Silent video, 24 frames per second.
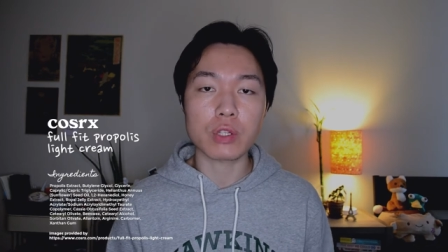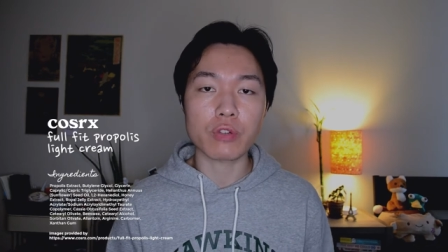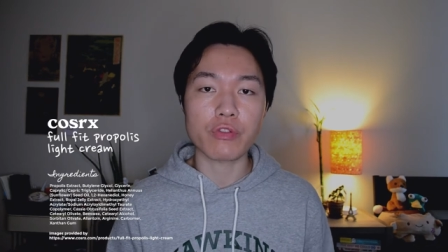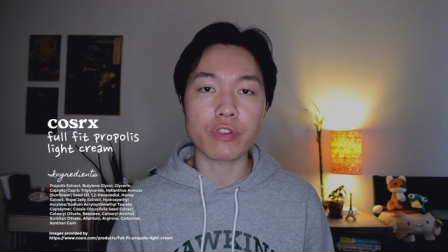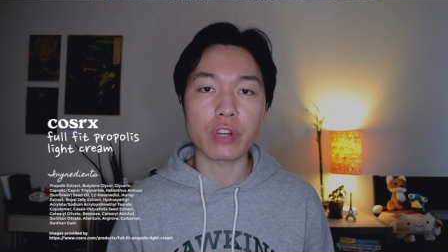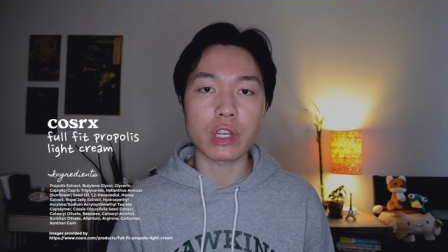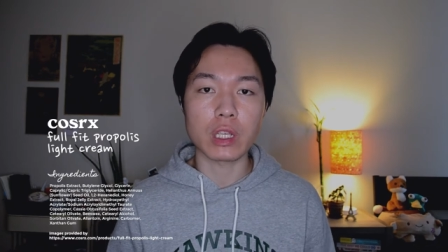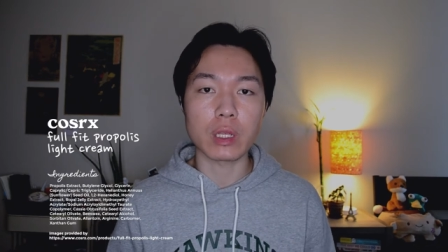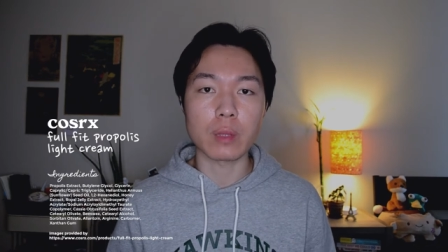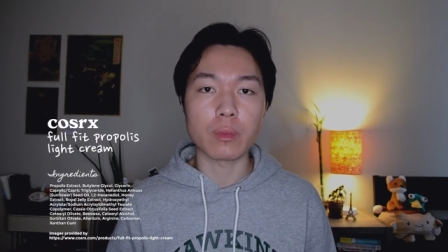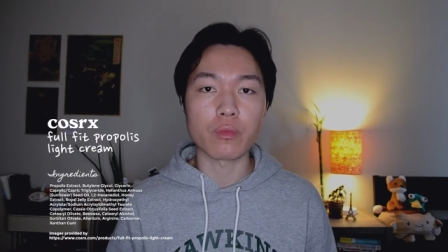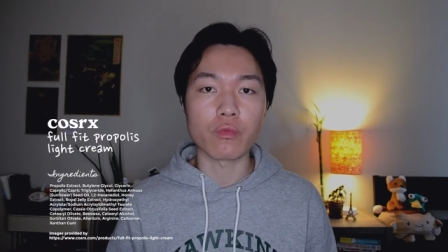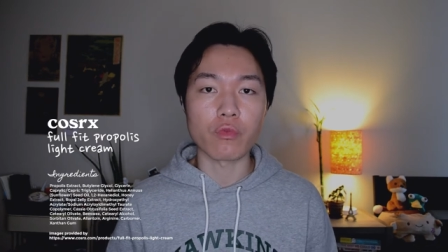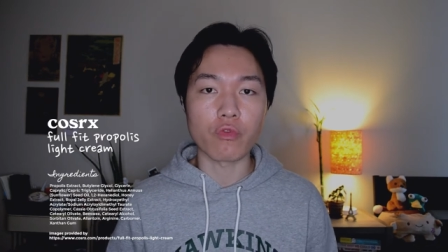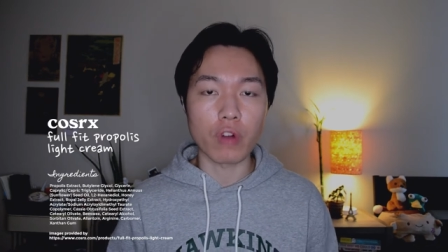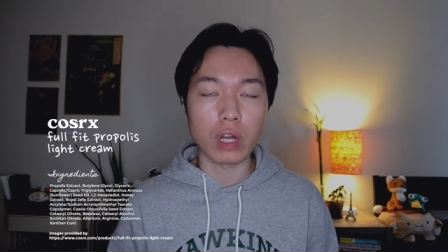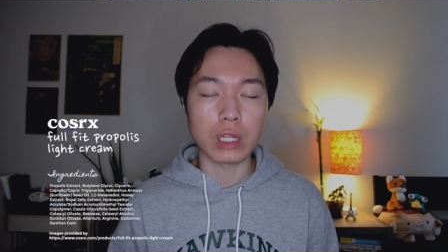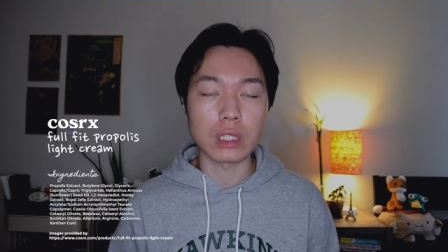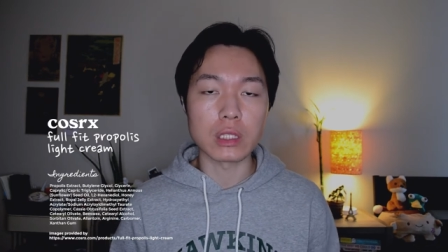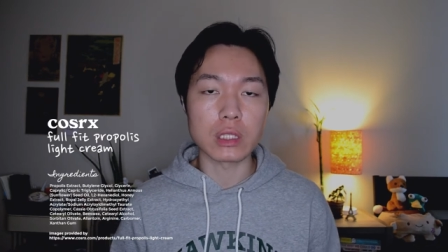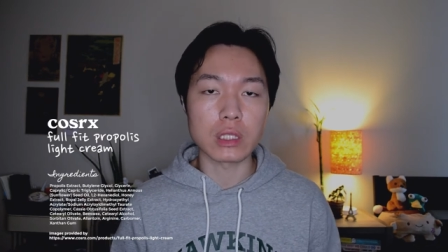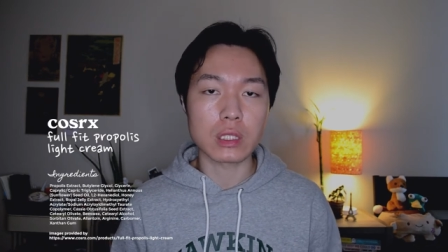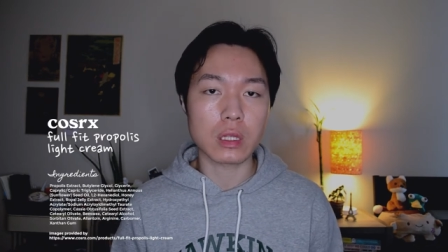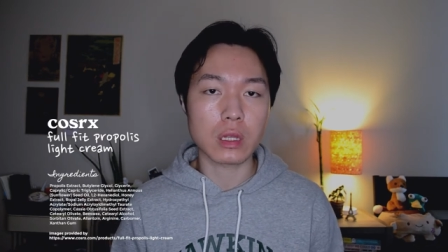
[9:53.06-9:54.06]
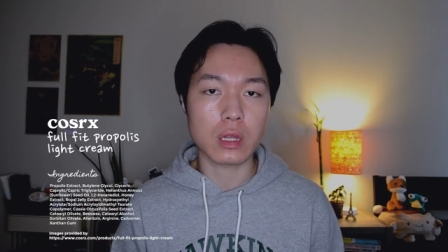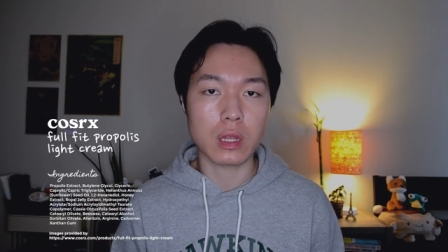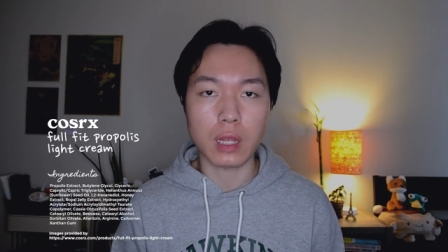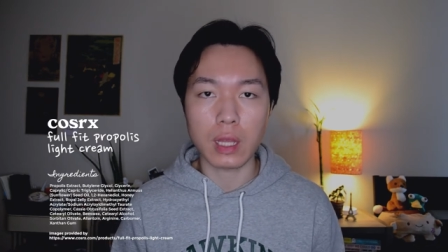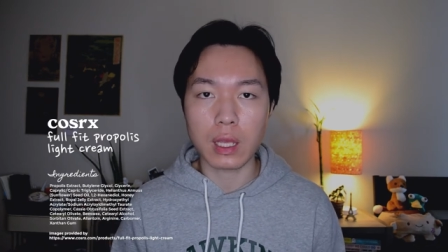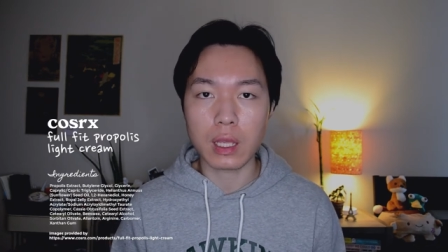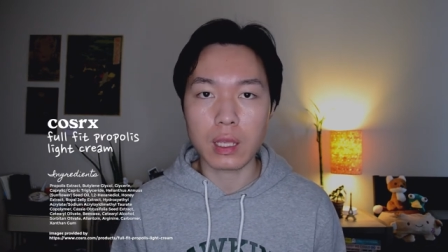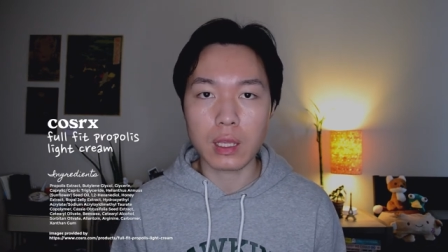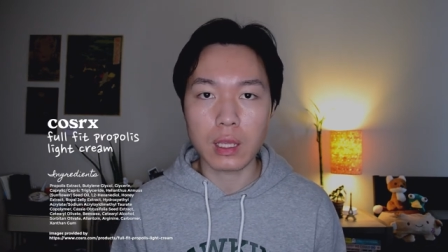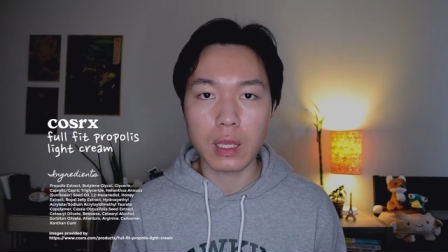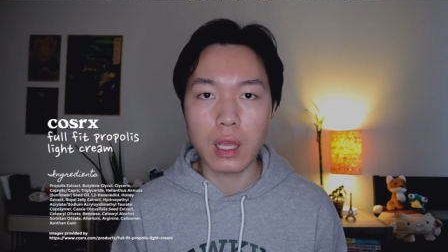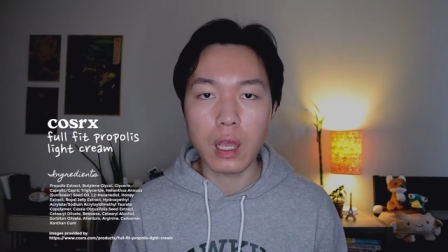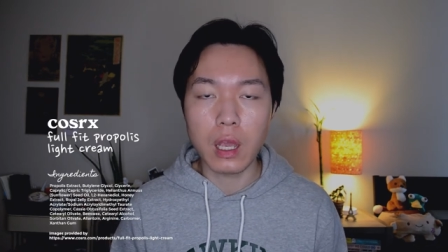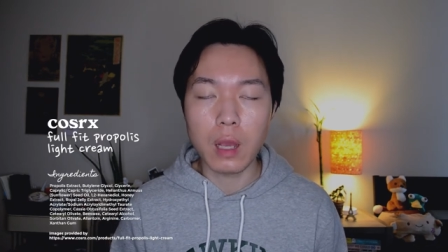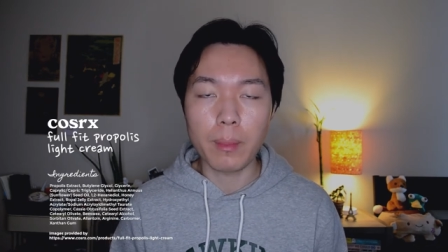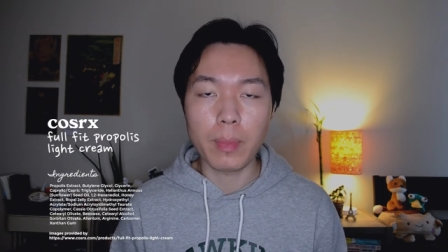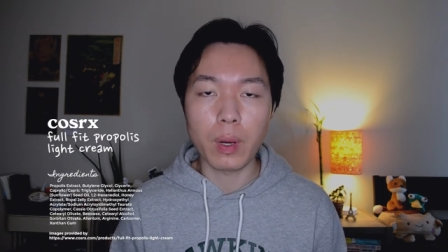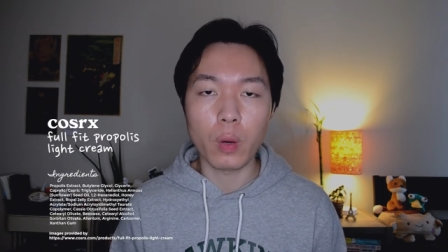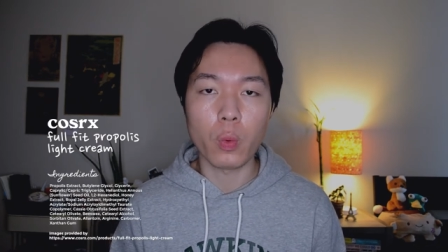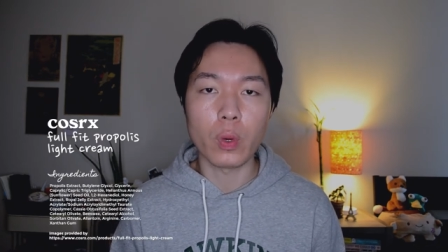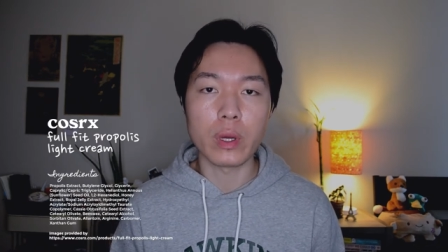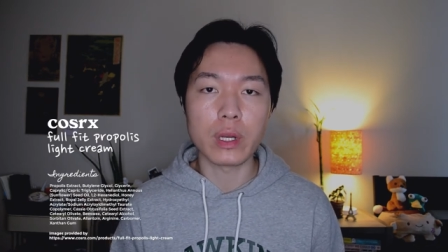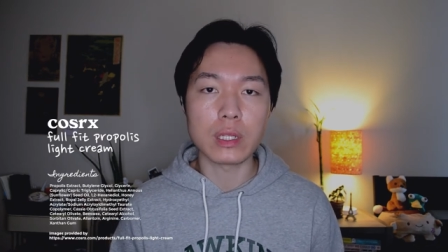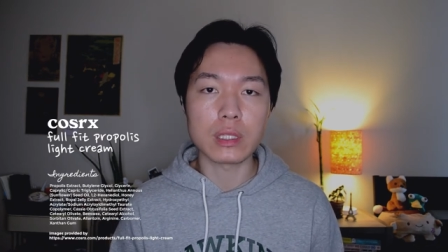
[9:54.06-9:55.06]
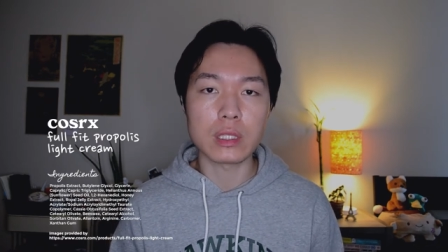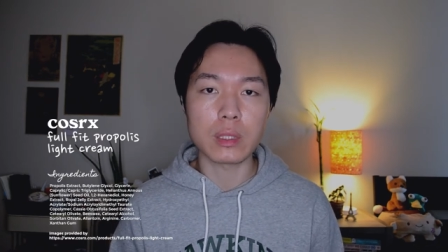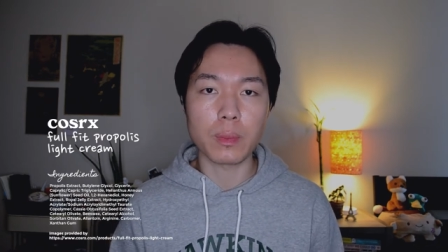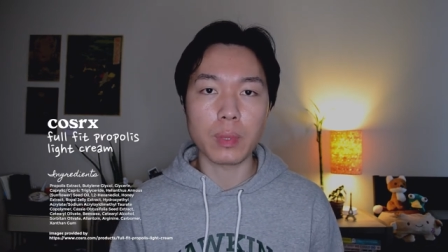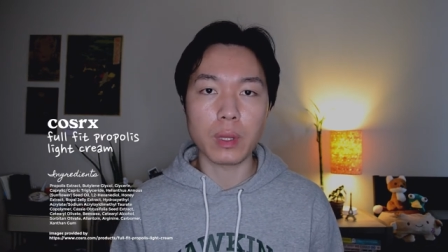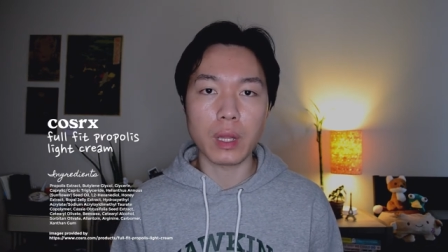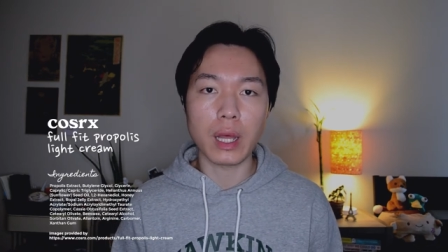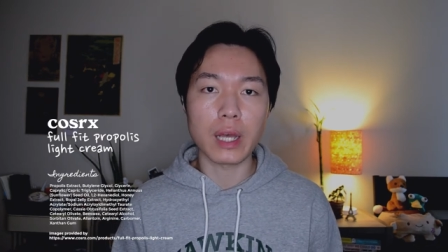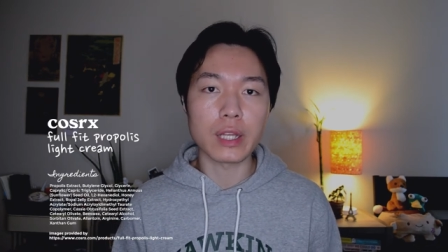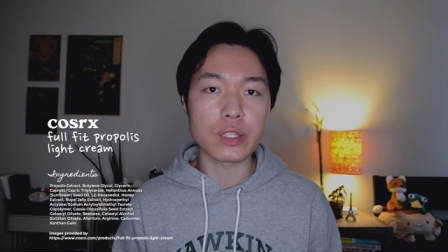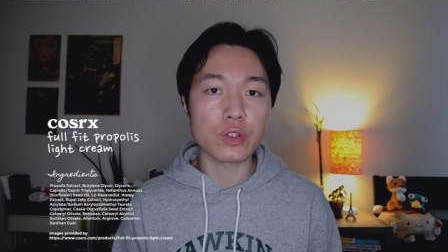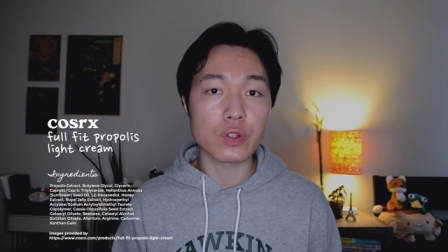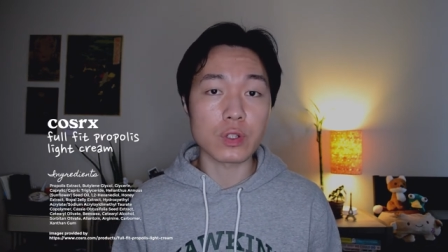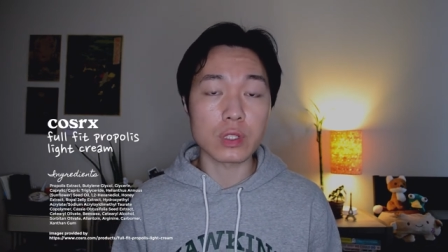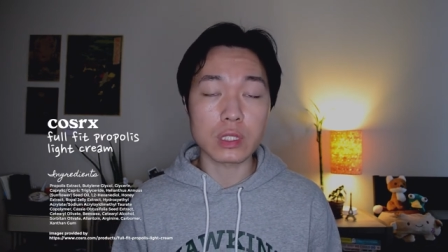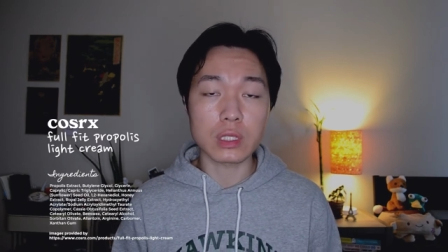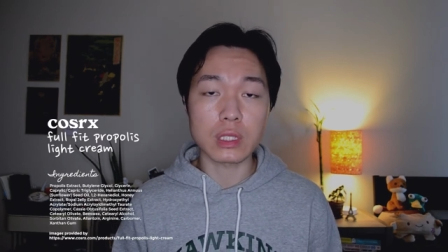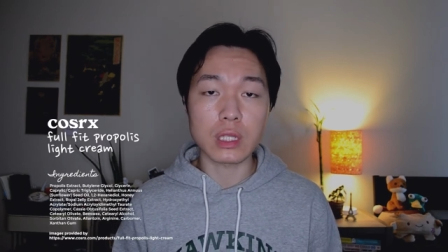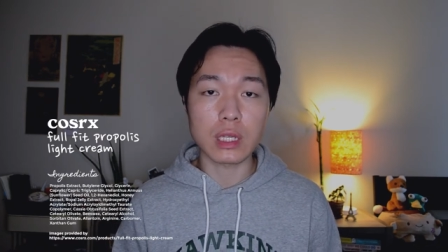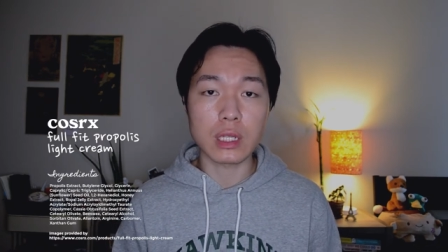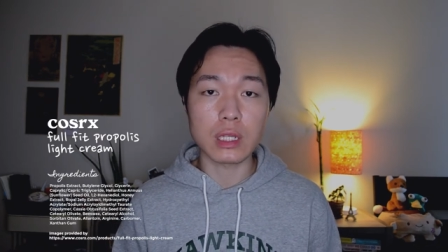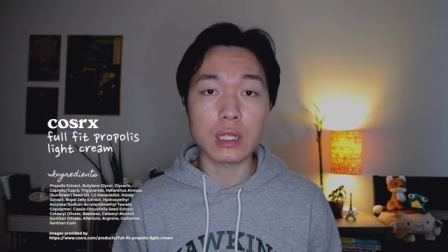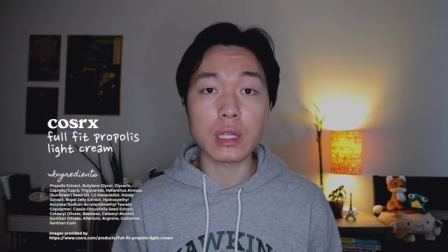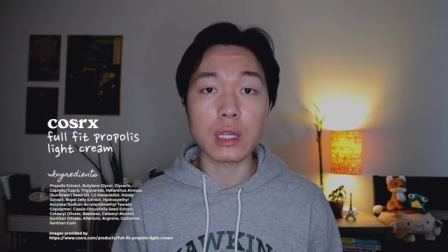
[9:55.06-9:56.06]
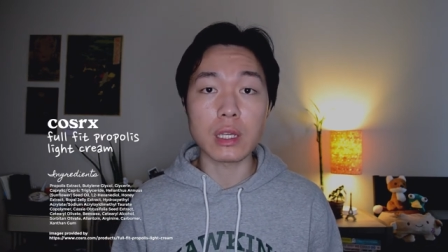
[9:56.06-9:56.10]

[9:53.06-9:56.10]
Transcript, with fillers: cream runs thick, but when it's applied to your skin,